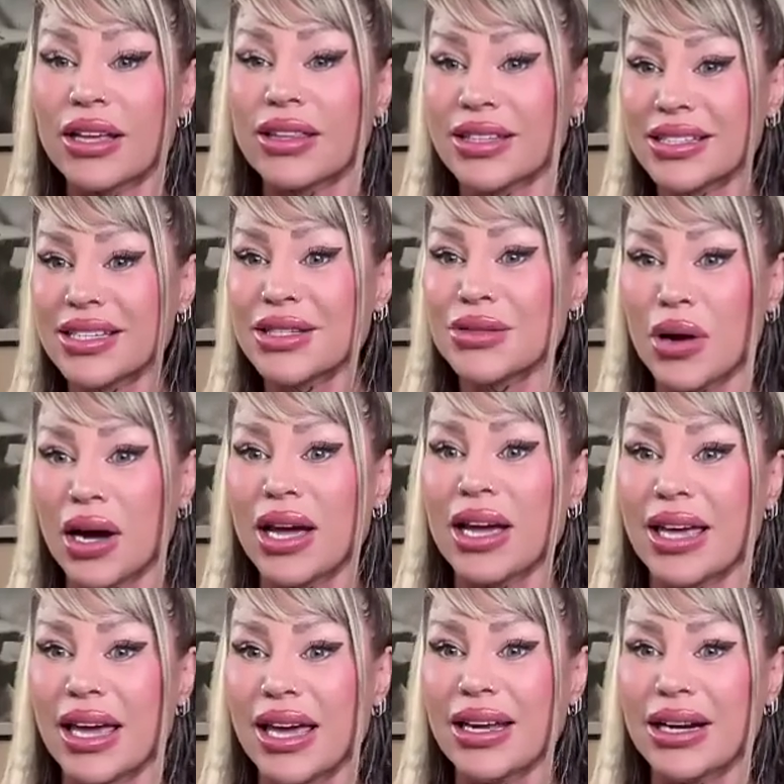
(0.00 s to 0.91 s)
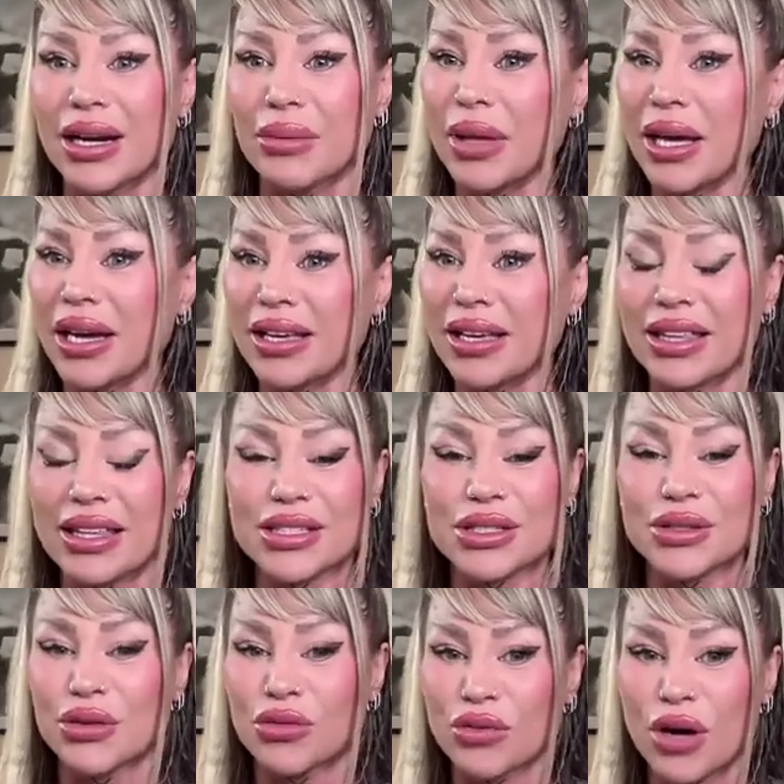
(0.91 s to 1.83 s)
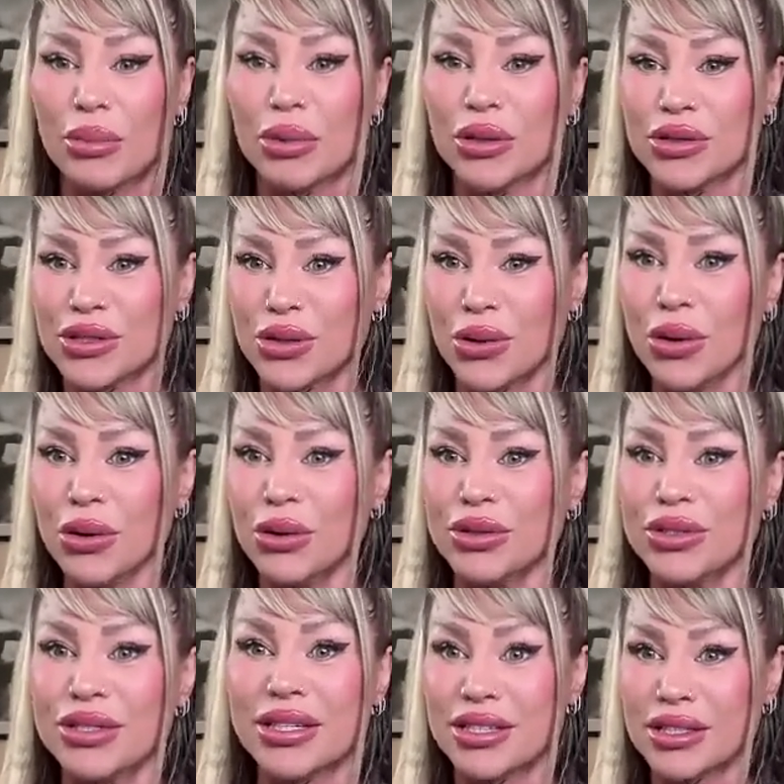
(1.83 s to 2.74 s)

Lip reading: And this is why, again, I'm like, it's the rebel souls.